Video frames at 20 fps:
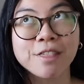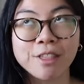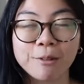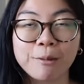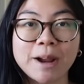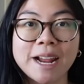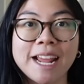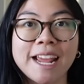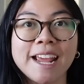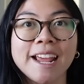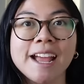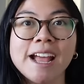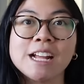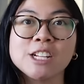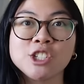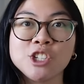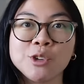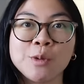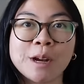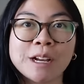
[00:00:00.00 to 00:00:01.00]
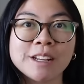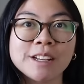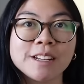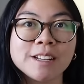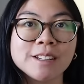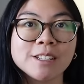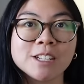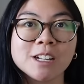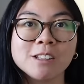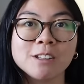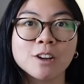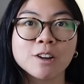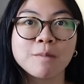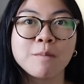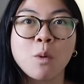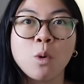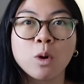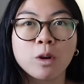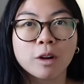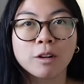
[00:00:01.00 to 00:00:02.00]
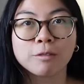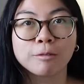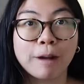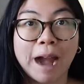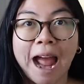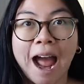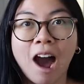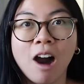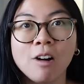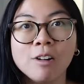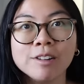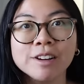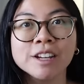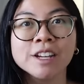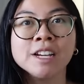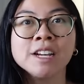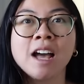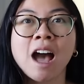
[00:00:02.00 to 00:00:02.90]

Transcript: three and she wanted it to look more round.